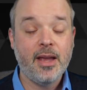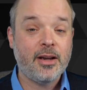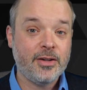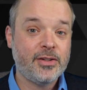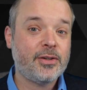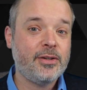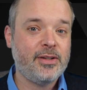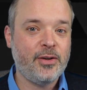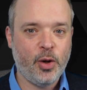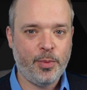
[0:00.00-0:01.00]
Concerns
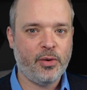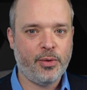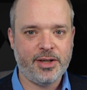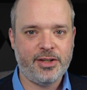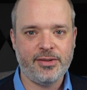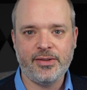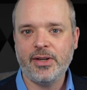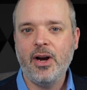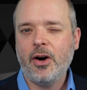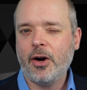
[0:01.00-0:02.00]
and open questions
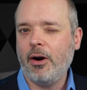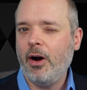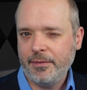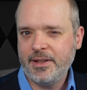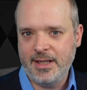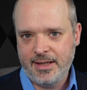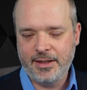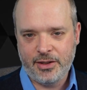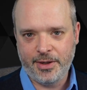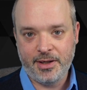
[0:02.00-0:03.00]
are often easy
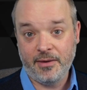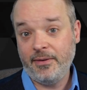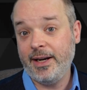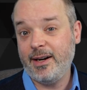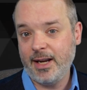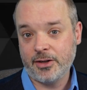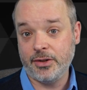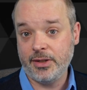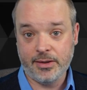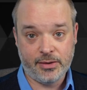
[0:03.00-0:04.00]
to identify in an
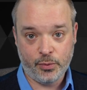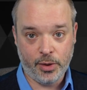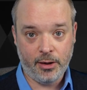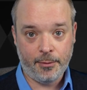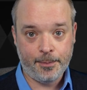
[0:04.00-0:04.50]
exercise as well.